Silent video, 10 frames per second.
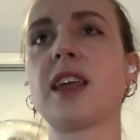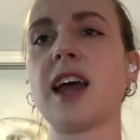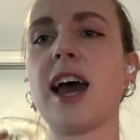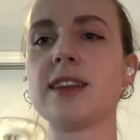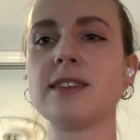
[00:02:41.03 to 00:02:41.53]
that
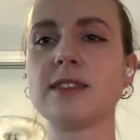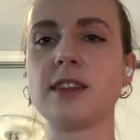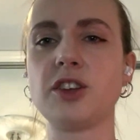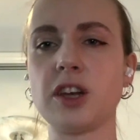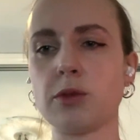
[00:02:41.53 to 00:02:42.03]
heightens
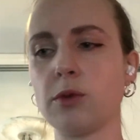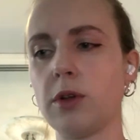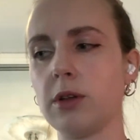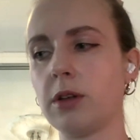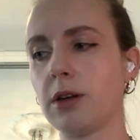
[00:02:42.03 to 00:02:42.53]
the
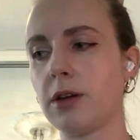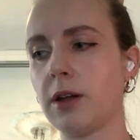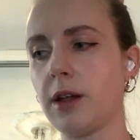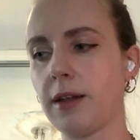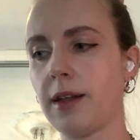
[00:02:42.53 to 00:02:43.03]
general
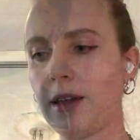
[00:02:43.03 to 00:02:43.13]
uh,